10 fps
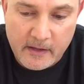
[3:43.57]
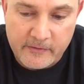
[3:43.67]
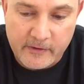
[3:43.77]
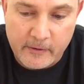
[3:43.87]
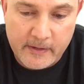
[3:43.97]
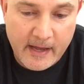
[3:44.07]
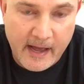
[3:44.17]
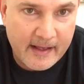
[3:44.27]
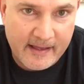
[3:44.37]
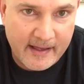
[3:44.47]
So yeah,
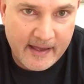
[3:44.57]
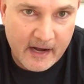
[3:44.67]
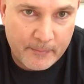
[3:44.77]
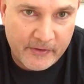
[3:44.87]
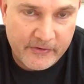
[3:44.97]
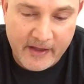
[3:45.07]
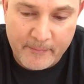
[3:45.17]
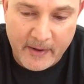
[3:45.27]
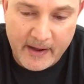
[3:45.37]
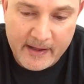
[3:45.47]
I can't help but
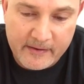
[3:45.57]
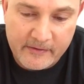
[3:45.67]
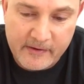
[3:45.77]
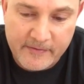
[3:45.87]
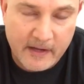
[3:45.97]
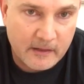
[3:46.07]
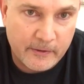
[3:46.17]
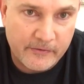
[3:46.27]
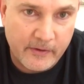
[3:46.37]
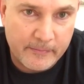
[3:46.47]
stop by and see if I can
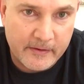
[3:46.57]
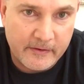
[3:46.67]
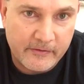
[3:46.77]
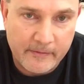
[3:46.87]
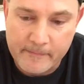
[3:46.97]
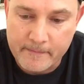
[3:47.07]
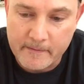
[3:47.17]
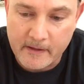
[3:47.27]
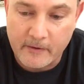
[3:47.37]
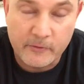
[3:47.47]
learn some things.
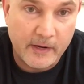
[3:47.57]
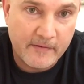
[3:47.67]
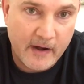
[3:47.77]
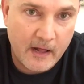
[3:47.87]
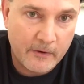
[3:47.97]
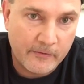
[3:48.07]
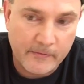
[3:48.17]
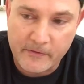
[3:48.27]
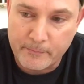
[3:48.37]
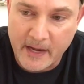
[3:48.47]
$25 for
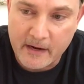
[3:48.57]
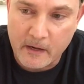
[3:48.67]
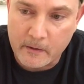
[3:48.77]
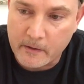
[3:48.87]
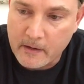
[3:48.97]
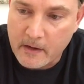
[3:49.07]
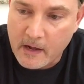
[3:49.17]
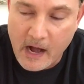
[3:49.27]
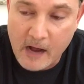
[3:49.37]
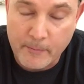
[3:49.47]
this bicolor
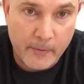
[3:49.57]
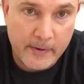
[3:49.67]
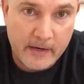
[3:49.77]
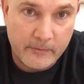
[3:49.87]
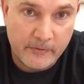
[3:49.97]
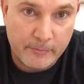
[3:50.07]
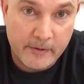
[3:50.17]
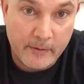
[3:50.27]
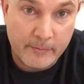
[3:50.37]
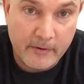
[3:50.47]
aquamarine was a
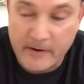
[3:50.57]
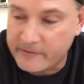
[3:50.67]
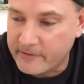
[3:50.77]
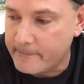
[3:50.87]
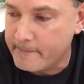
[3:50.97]
pretty good price.